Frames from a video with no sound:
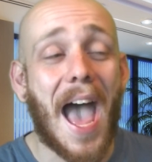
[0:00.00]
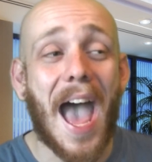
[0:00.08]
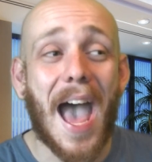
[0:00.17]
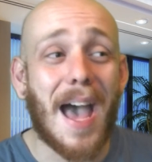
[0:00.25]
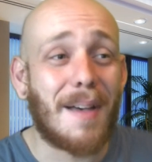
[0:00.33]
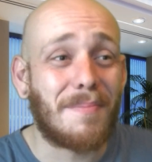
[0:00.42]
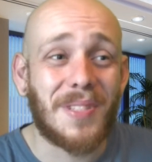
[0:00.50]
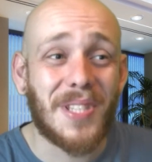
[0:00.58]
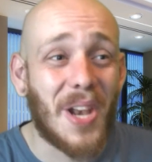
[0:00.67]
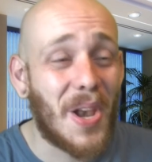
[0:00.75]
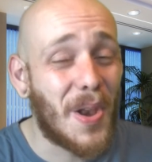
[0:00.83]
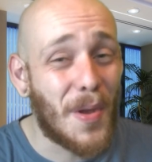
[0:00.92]

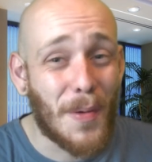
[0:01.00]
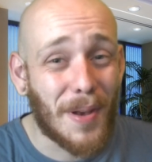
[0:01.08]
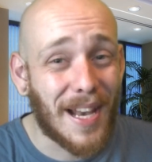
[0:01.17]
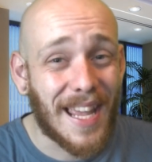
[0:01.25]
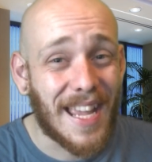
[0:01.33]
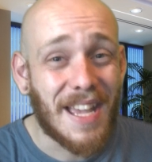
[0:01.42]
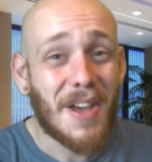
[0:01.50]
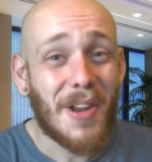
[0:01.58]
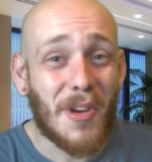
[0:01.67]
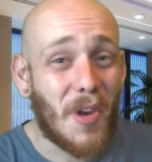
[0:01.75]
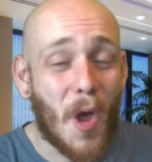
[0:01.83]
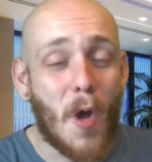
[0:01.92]
absolutely
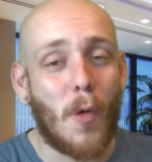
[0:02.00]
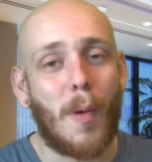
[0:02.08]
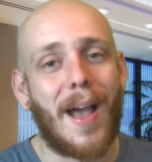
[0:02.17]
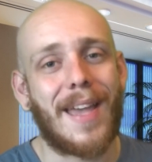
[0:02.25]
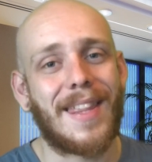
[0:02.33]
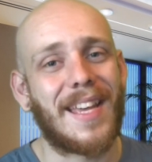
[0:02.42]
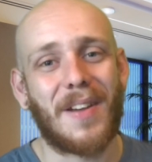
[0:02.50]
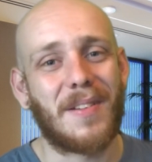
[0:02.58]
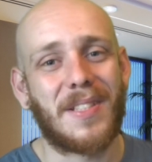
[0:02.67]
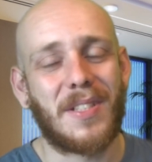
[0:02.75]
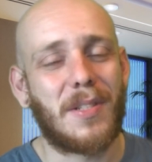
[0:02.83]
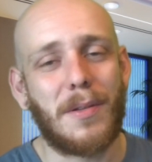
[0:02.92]
no way they're
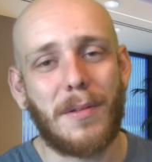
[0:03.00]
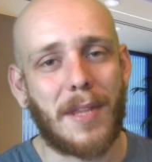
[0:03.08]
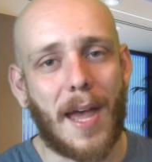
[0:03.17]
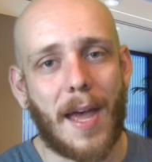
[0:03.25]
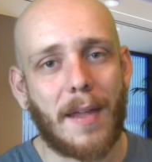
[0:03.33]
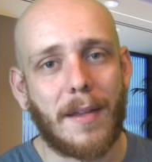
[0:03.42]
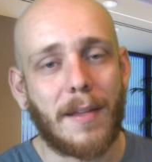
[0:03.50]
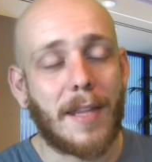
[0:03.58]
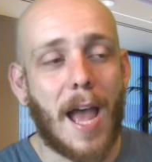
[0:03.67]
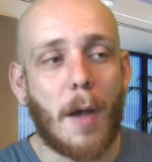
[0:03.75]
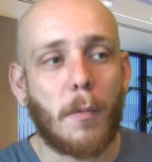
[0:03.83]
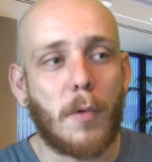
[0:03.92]
going to do that.
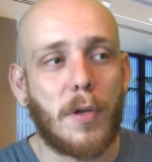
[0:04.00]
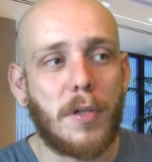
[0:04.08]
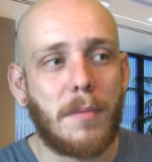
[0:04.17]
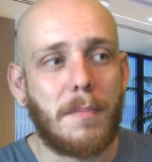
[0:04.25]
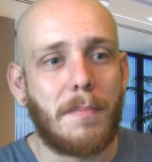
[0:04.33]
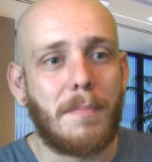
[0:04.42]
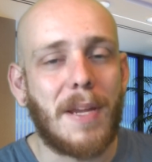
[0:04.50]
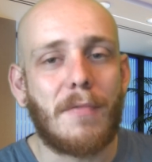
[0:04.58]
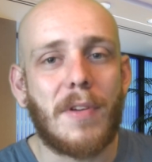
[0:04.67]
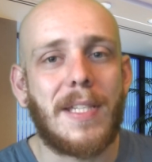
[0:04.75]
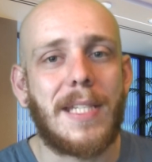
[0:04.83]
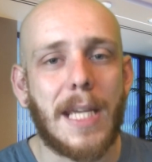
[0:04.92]
That would be
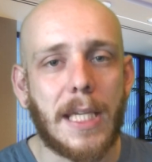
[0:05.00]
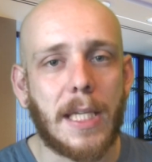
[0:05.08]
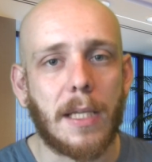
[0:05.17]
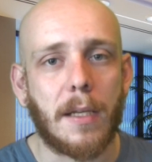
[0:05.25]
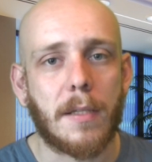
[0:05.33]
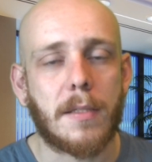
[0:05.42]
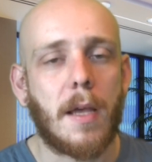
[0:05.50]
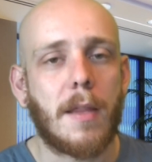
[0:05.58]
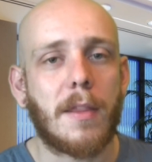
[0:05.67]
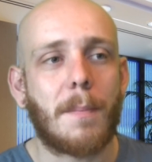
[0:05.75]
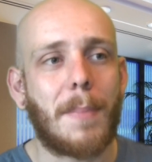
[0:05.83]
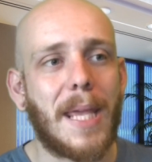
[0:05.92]
ridiculous.
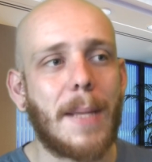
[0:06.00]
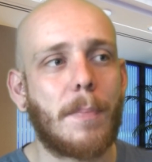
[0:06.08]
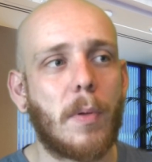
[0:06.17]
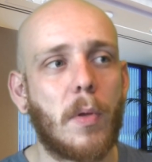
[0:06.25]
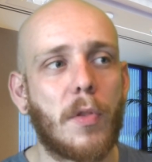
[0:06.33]
The people